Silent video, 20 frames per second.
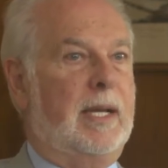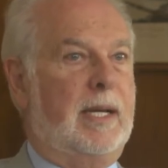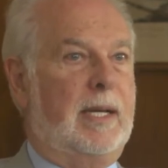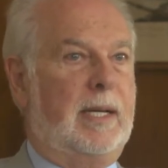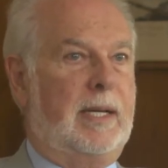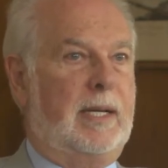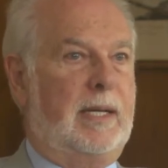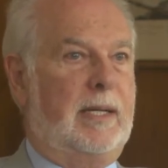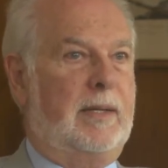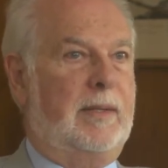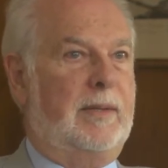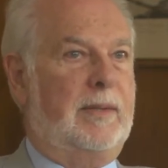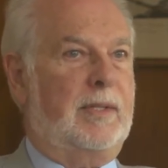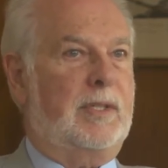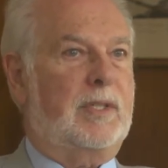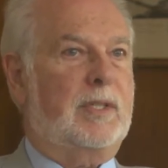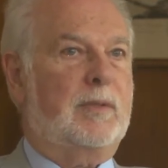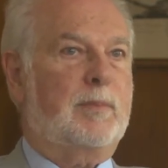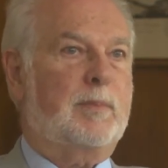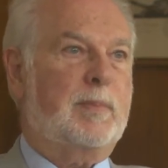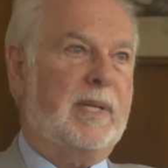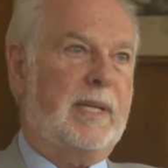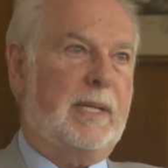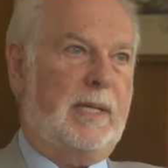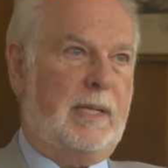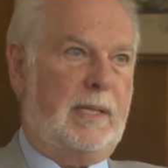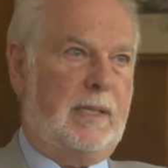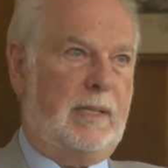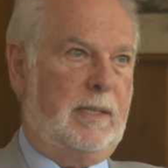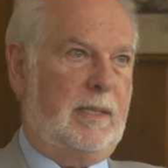The
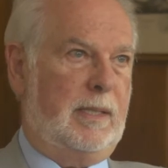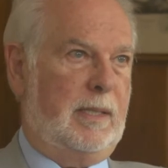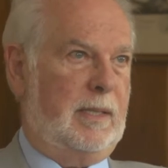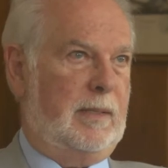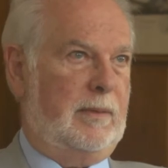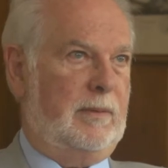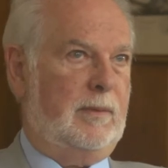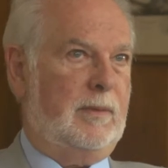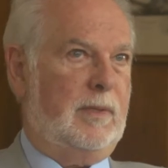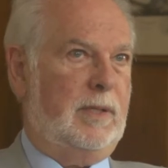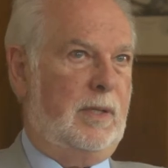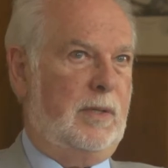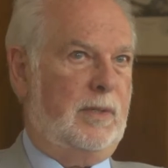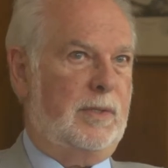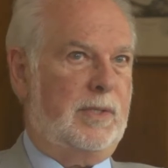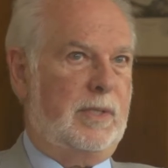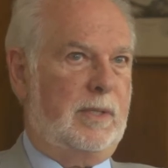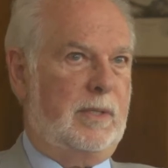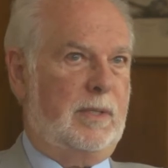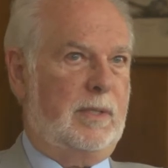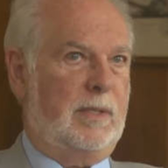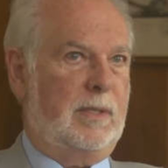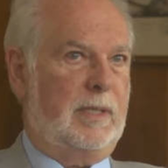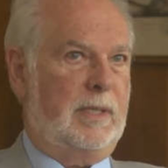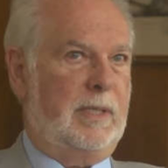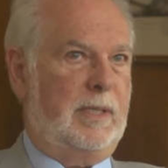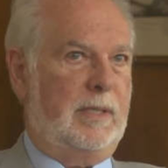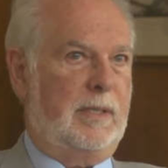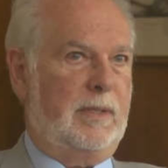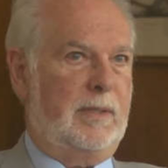speed of closure
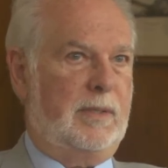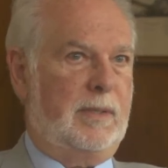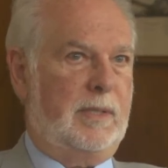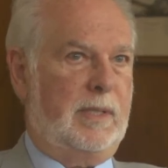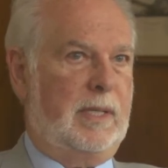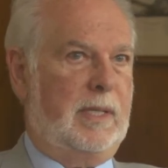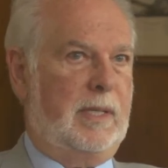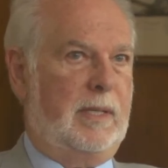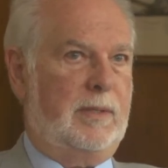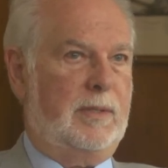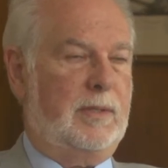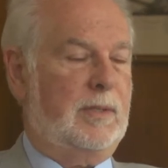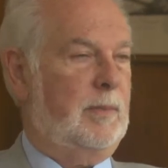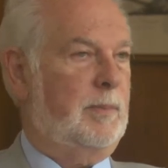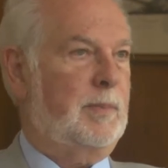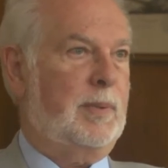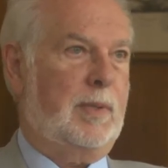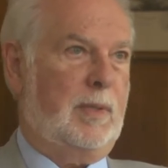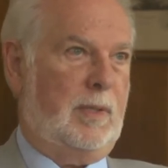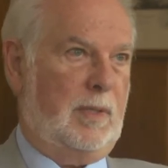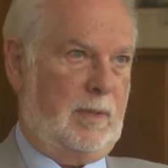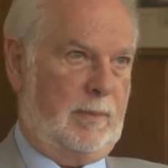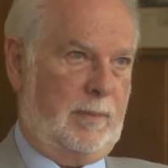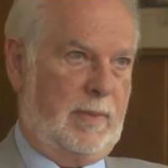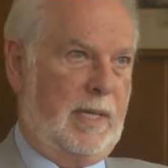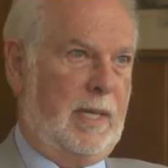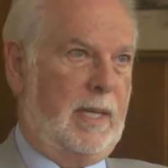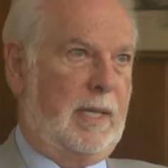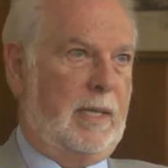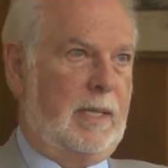is
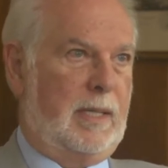superb.